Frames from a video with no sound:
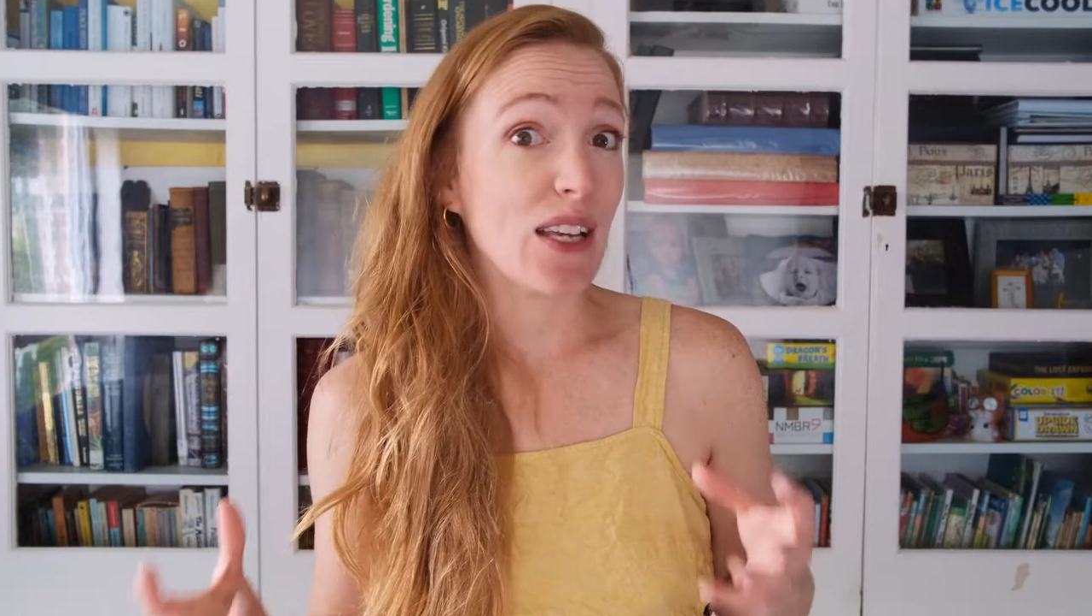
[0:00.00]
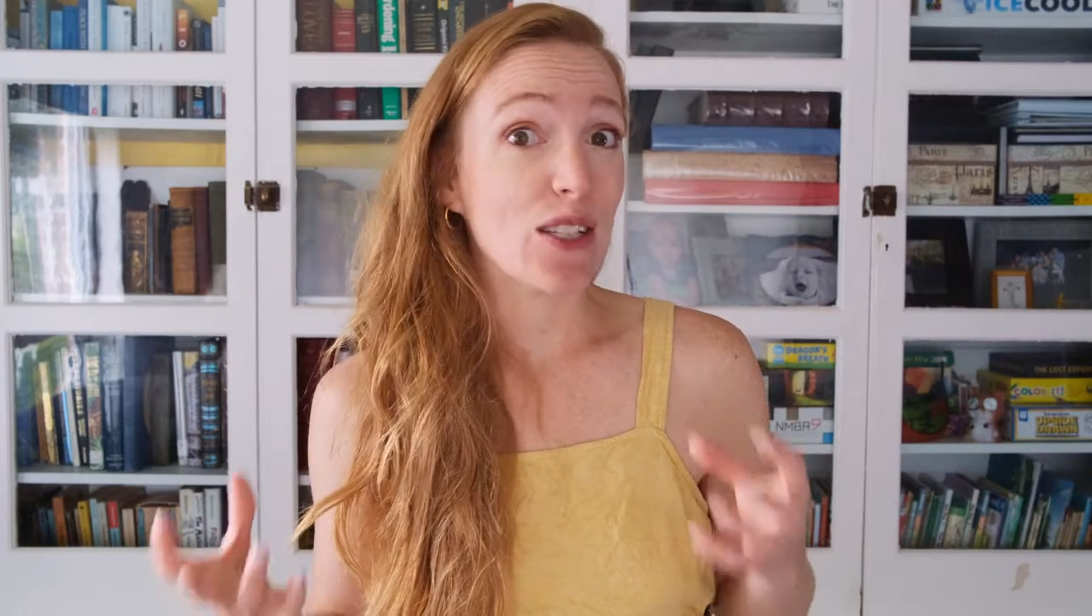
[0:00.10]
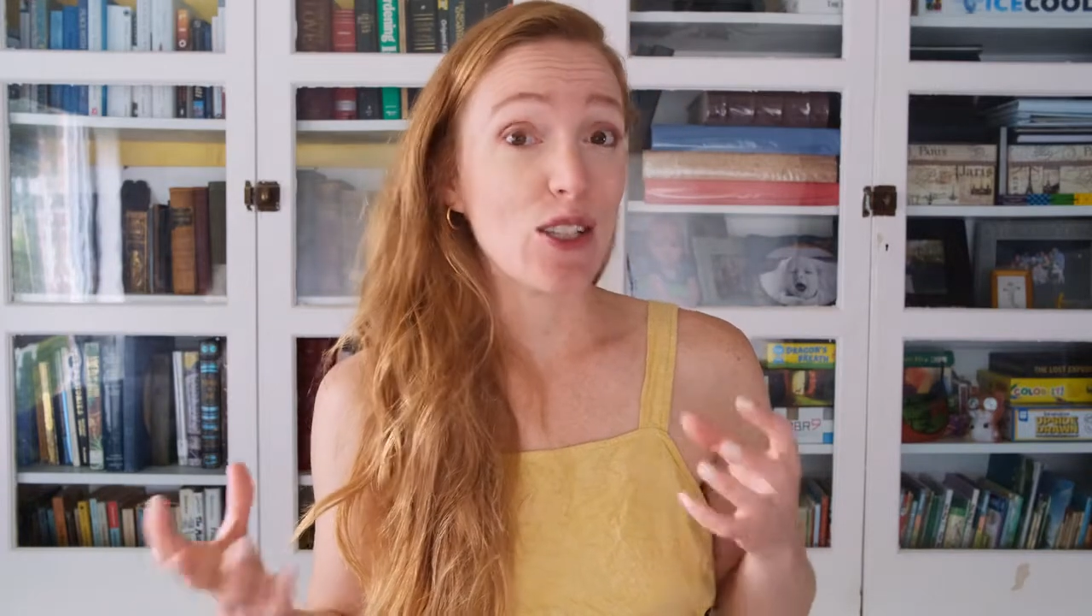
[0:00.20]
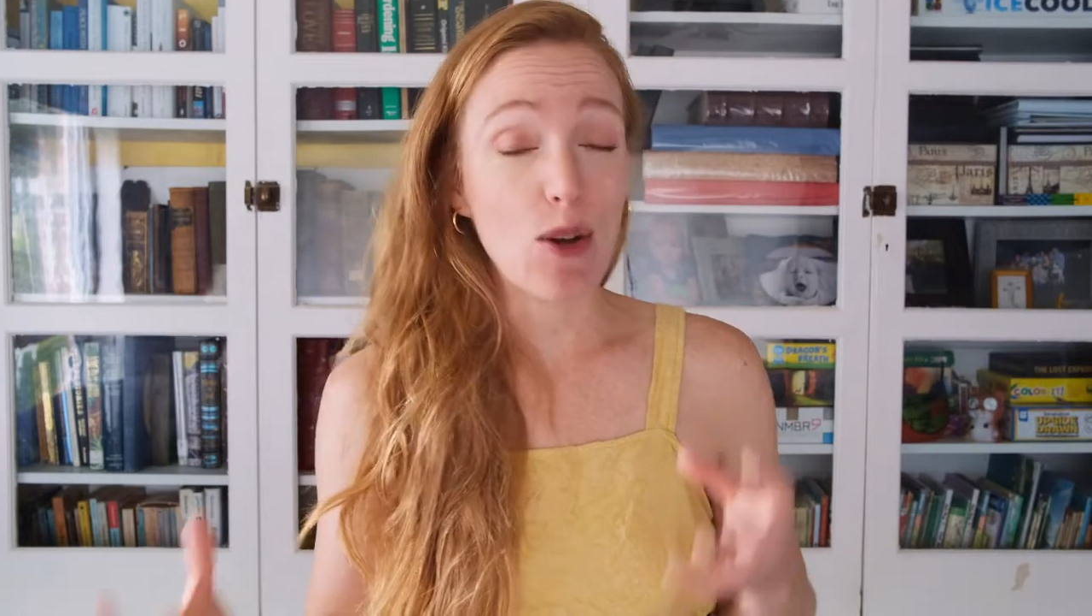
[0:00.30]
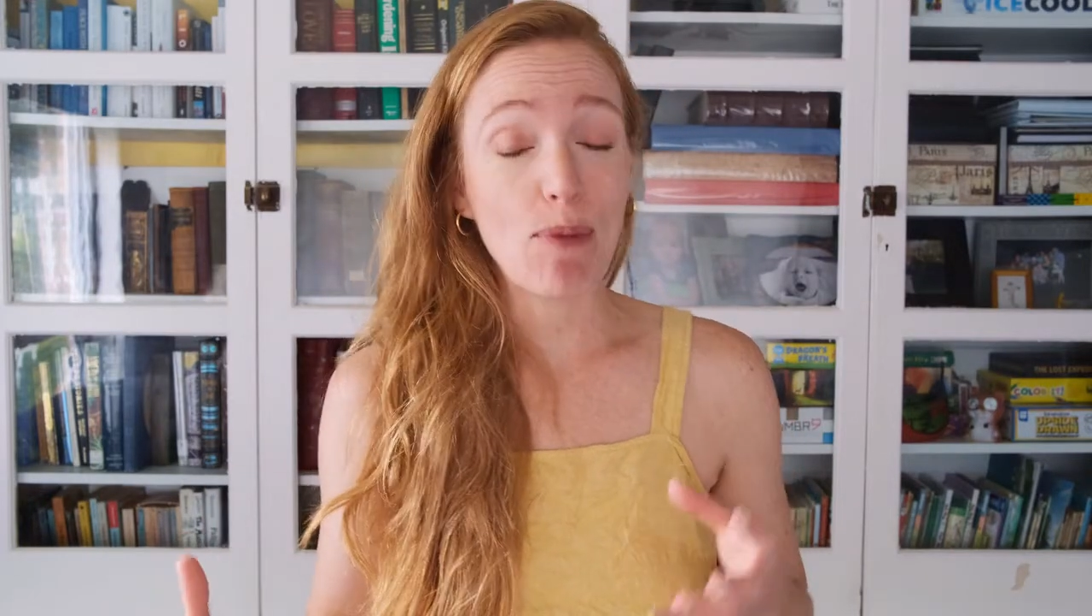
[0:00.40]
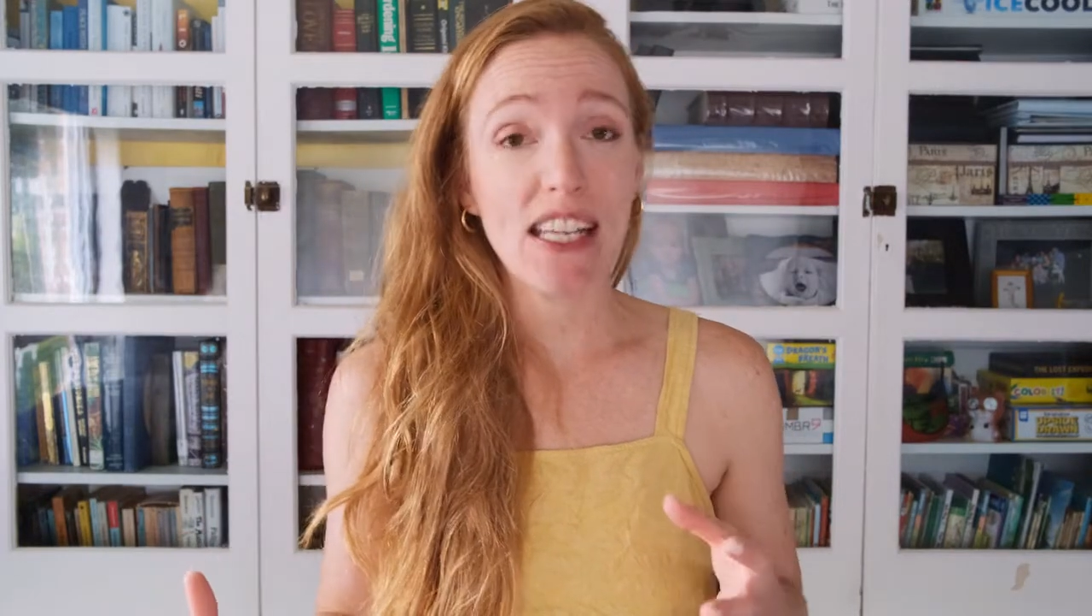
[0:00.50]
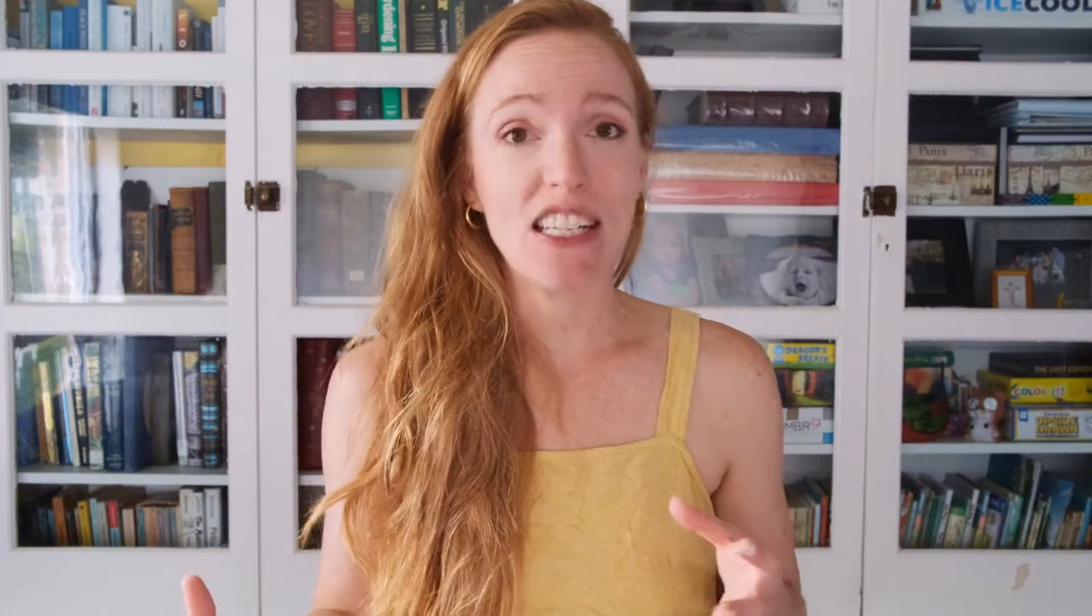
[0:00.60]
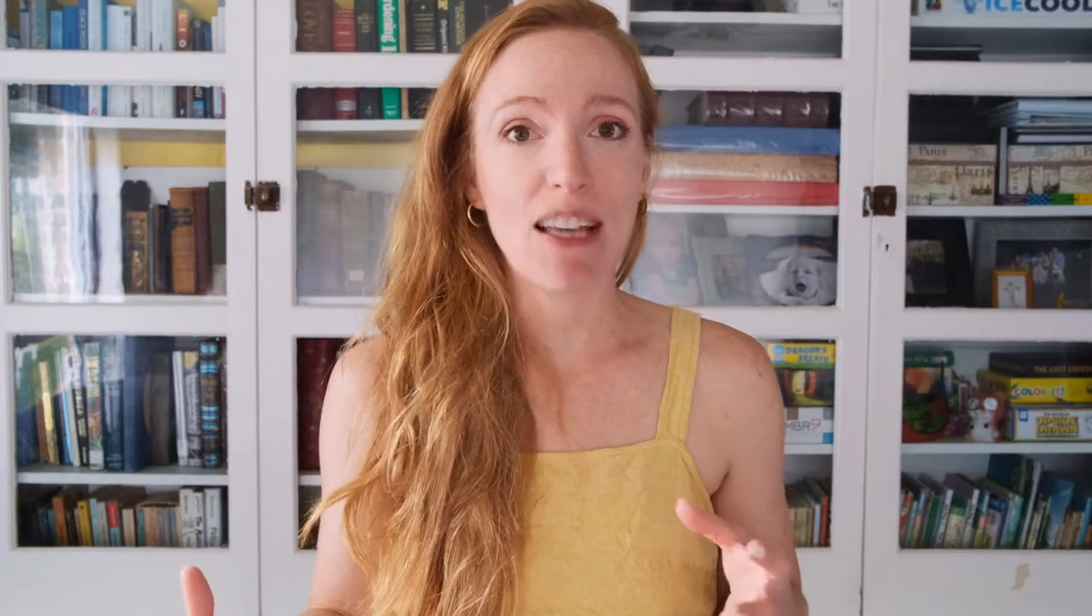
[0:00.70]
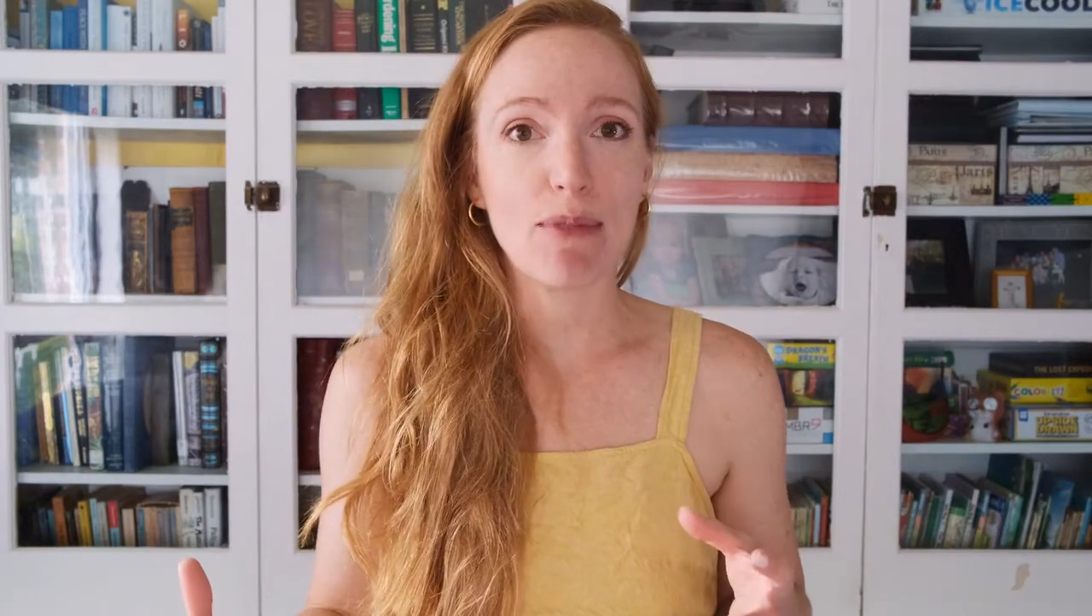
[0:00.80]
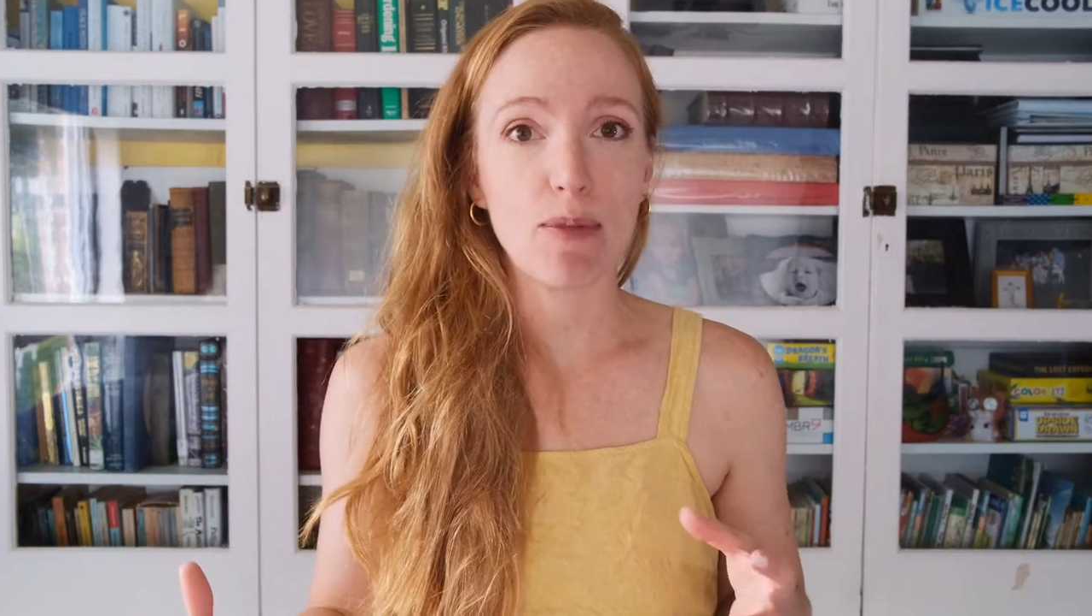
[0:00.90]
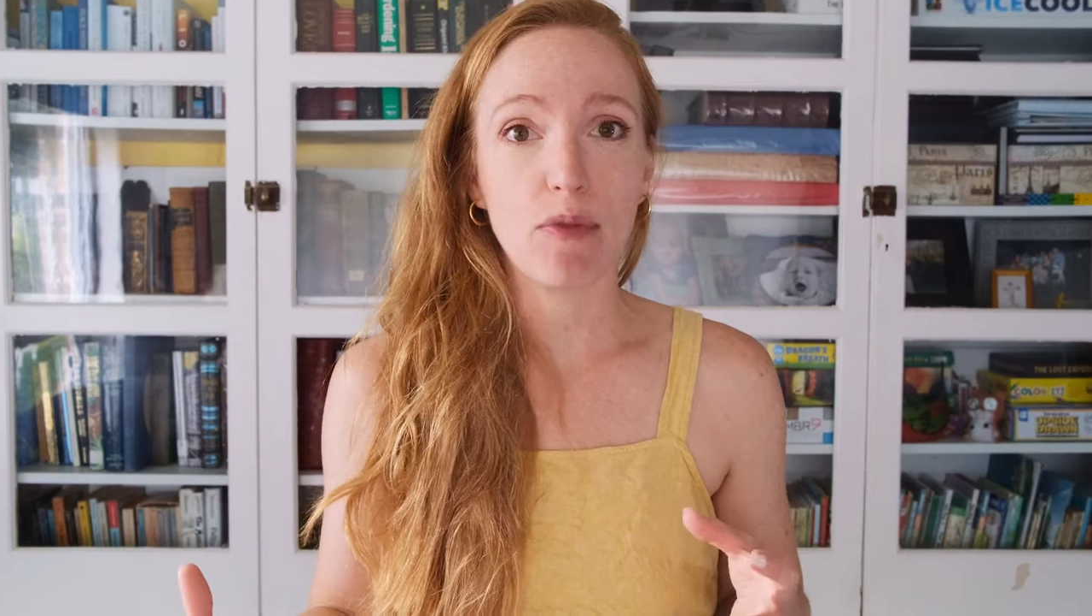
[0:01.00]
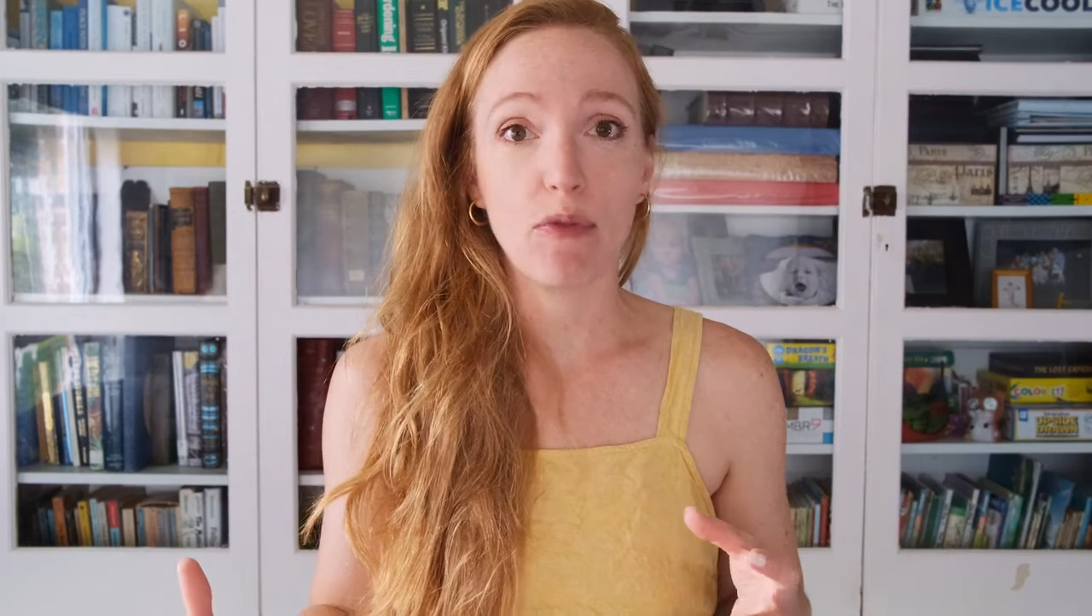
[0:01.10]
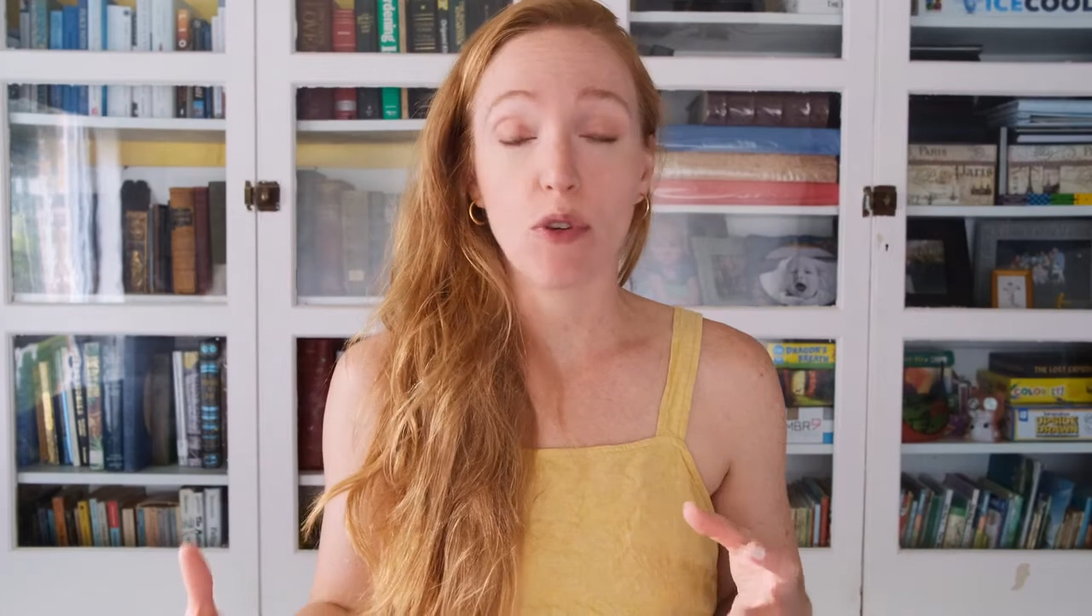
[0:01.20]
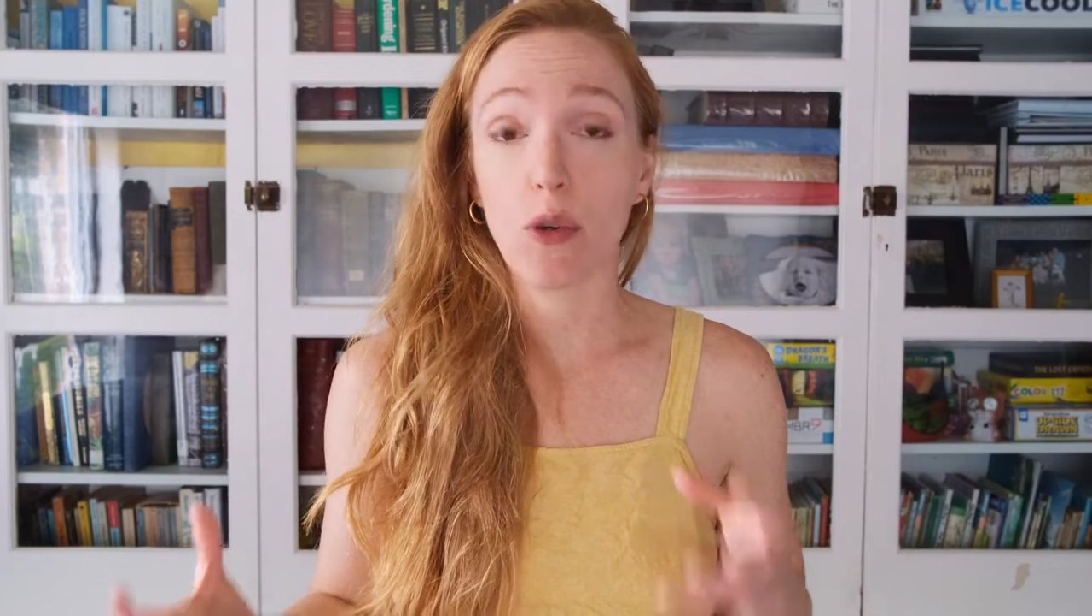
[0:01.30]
so many gems before